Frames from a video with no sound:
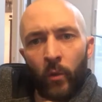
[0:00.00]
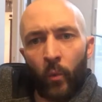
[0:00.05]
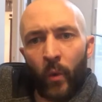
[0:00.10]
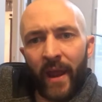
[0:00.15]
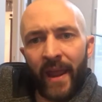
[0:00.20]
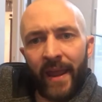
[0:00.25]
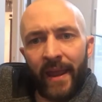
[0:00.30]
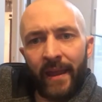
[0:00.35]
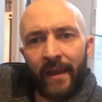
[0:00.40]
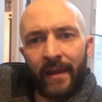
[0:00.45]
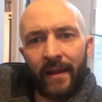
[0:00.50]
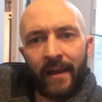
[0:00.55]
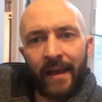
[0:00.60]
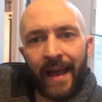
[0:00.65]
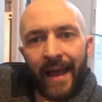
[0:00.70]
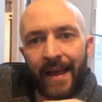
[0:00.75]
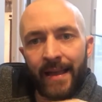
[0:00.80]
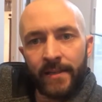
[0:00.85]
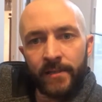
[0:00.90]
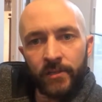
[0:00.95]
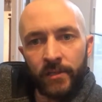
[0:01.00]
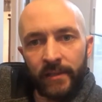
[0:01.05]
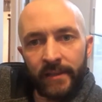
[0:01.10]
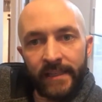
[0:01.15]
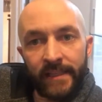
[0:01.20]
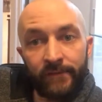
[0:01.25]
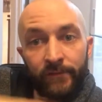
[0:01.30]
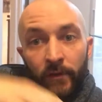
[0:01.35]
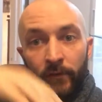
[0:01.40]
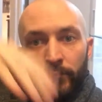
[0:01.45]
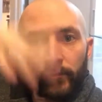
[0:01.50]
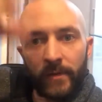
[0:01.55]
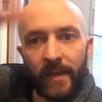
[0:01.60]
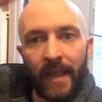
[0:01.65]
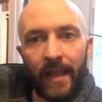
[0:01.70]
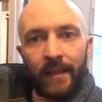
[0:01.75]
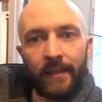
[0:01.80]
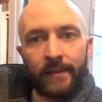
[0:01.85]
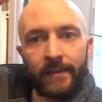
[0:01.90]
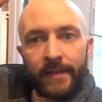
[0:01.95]
away as the lift of
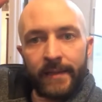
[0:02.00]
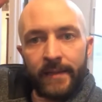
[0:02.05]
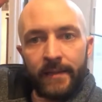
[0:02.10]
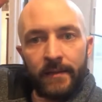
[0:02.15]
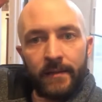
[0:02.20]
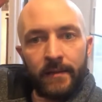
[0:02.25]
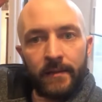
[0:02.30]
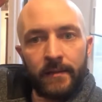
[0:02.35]
reality